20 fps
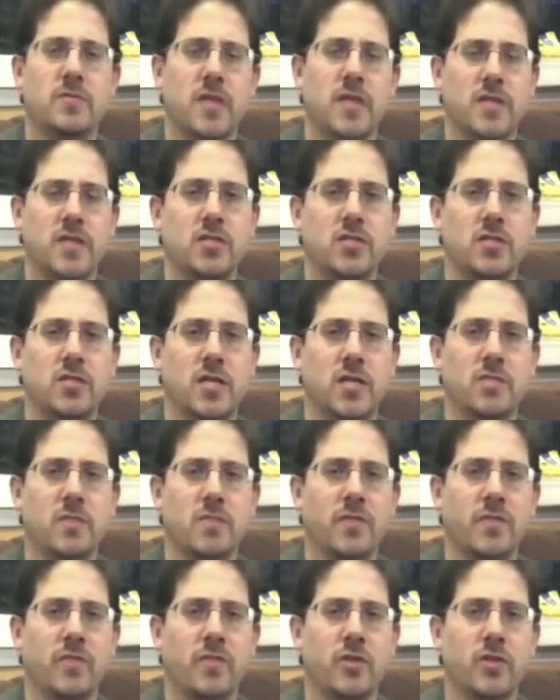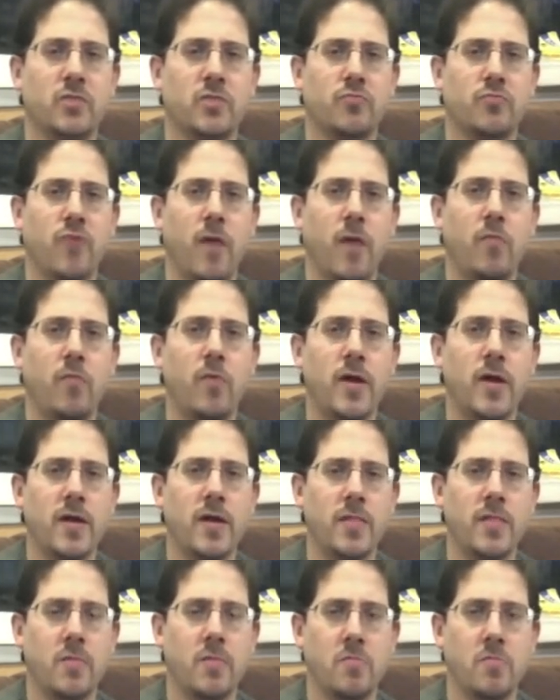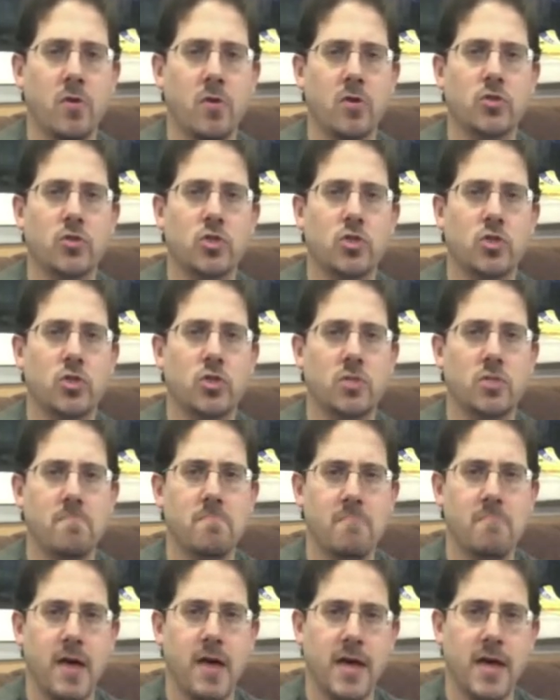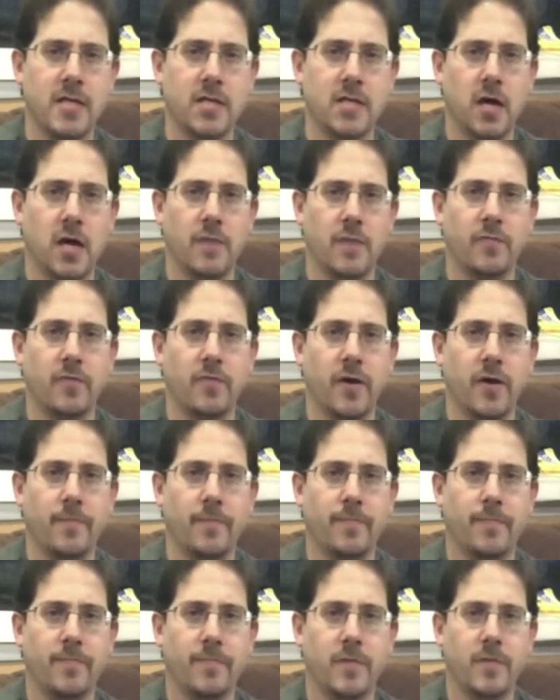test to test my French probably in the March to May timeframe,